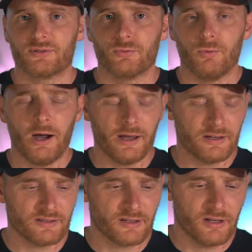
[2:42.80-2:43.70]

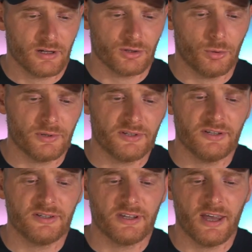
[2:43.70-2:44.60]
Wise, so in
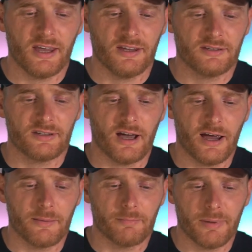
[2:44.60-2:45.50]
this case
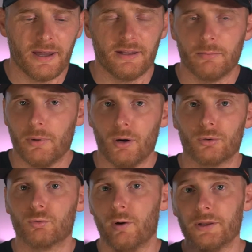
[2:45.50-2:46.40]
I'm paying
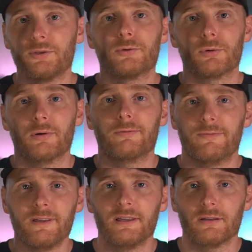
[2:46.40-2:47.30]
about €1
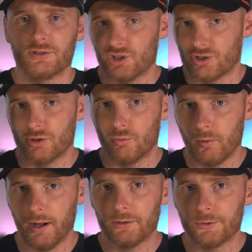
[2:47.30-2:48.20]
fee, just
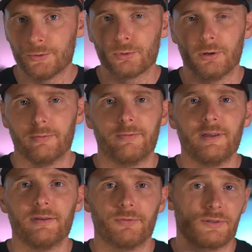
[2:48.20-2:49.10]
€1
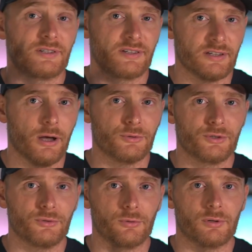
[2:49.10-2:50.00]
fee for the
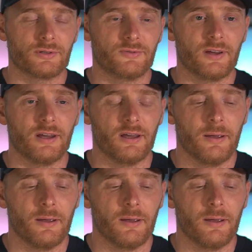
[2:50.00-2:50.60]
1,000 euros fee.